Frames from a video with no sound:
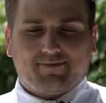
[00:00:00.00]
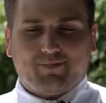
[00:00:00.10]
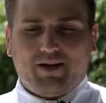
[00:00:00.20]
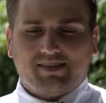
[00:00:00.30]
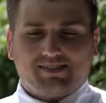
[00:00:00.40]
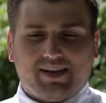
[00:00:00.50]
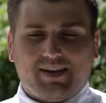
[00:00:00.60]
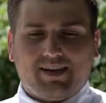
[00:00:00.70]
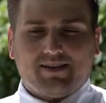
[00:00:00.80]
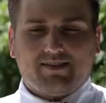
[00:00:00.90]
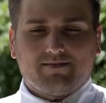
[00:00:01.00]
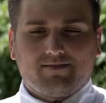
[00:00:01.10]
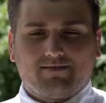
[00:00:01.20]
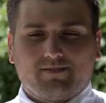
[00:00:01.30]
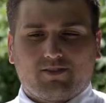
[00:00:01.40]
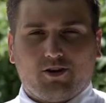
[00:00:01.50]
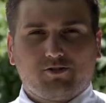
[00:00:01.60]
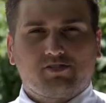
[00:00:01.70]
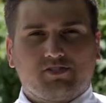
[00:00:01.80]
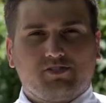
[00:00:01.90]
probably say
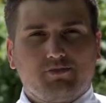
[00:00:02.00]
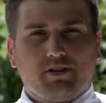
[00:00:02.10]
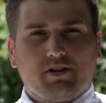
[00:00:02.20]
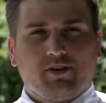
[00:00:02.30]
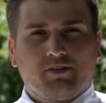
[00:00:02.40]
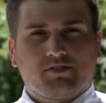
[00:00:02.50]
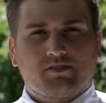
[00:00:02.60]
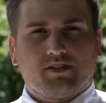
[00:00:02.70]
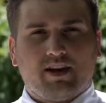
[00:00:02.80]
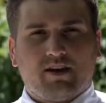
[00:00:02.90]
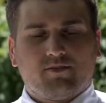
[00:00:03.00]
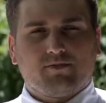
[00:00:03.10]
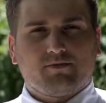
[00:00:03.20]
close to 2 years now.